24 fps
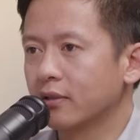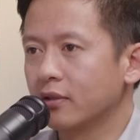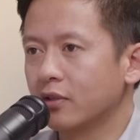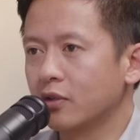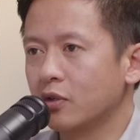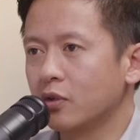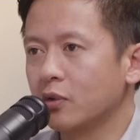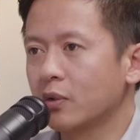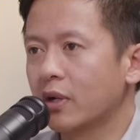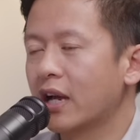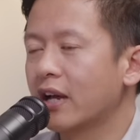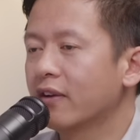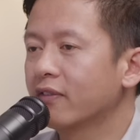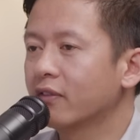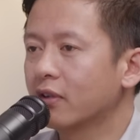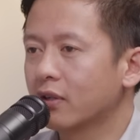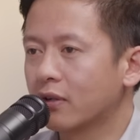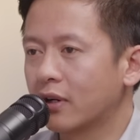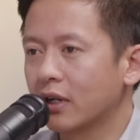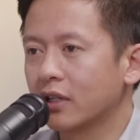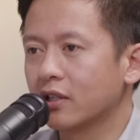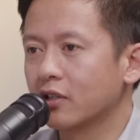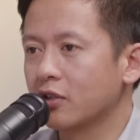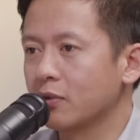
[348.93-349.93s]
you have
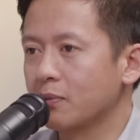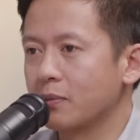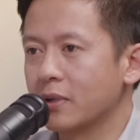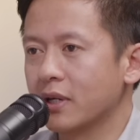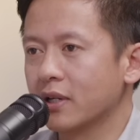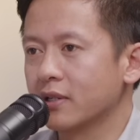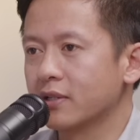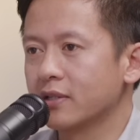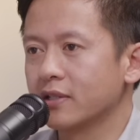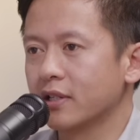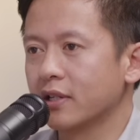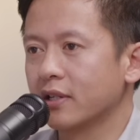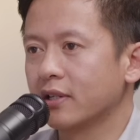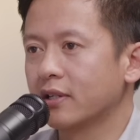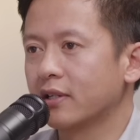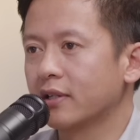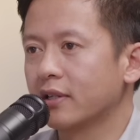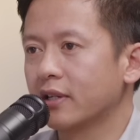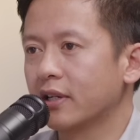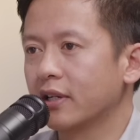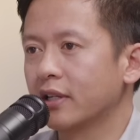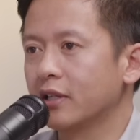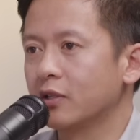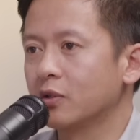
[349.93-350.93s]
cracked UPSC
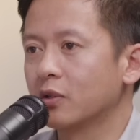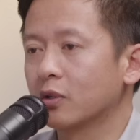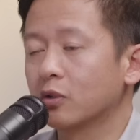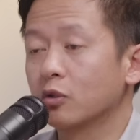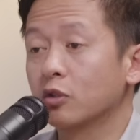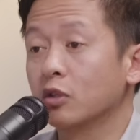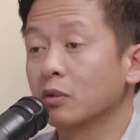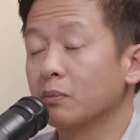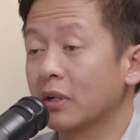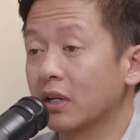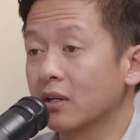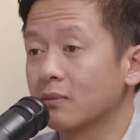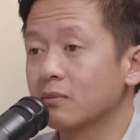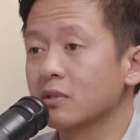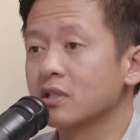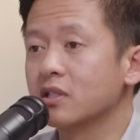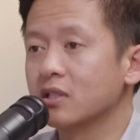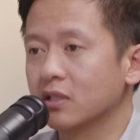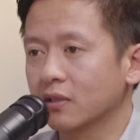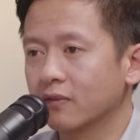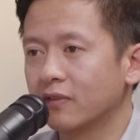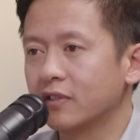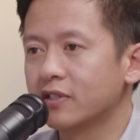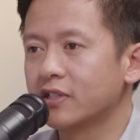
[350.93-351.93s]
and you're going to become a
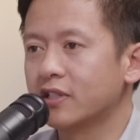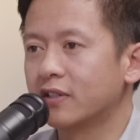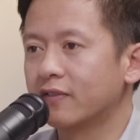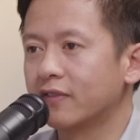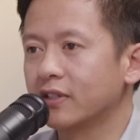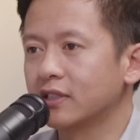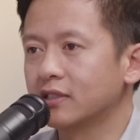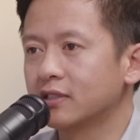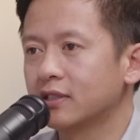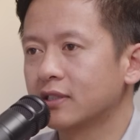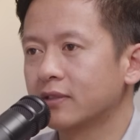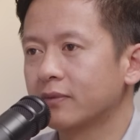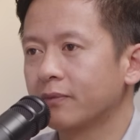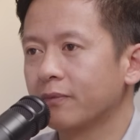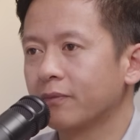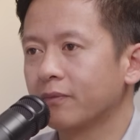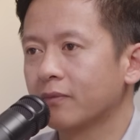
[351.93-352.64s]
civil servant.